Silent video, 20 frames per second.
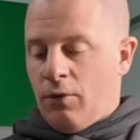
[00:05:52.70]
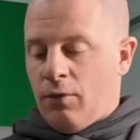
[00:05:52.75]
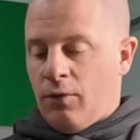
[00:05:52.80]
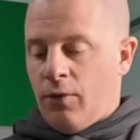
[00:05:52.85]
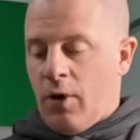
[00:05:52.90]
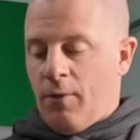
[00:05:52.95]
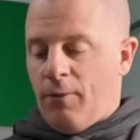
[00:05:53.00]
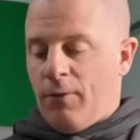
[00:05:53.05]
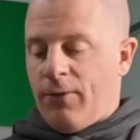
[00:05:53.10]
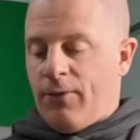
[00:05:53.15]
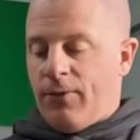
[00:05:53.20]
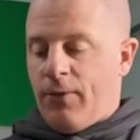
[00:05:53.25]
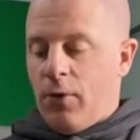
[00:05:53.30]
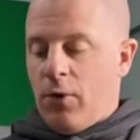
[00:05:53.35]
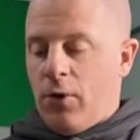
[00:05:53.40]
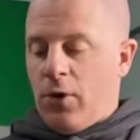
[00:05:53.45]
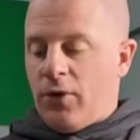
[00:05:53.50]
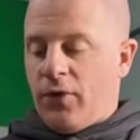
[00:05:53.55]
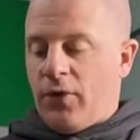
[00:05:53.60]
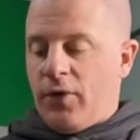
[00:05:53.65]
from
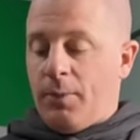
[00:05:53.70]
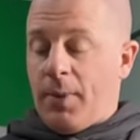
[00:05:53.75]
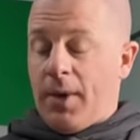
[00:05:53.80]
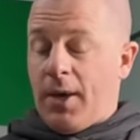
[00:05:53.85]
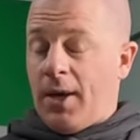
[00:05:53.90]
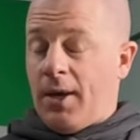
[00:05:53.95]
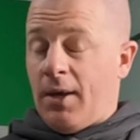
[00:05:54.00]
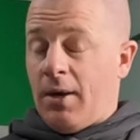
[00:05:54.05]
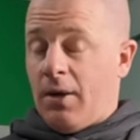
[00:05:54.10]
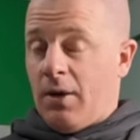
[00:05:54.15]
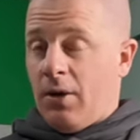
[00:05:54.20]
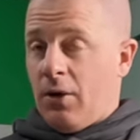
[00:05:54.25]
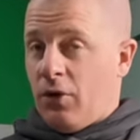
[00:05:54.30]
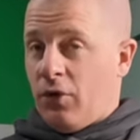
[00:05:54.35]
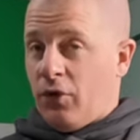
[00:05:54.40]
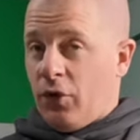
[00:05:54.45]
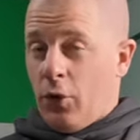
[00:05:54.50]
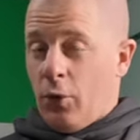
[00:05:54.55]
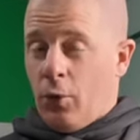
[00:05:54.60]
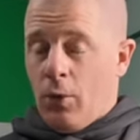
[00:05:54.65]
30p
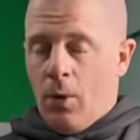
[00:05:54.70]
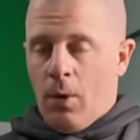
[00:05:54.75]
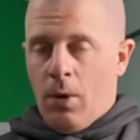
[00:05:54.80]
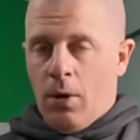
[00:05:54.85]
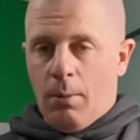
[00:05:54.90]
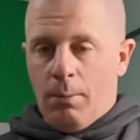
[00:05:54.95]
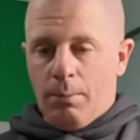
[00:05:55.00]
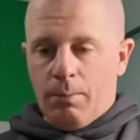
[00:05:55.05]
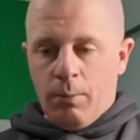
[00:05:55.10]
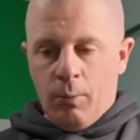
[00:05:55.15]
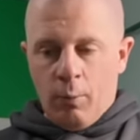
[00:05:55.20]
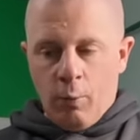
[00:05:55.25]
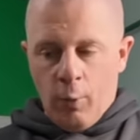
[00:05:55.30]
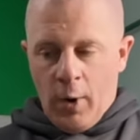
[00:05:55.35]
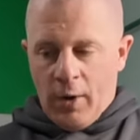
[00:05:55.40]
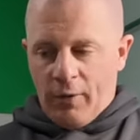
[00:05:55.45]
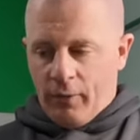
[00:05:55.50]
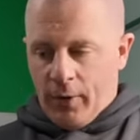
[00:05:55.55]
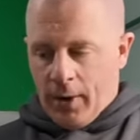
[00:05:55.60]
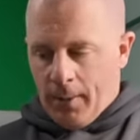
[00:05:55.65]
to,
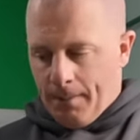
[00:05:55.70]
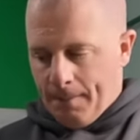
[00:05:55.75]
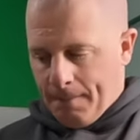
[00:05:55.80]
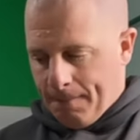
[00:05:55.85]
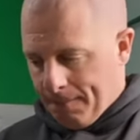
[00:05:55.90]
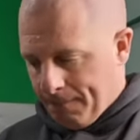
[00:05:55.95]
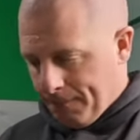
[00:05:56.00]
wait for it,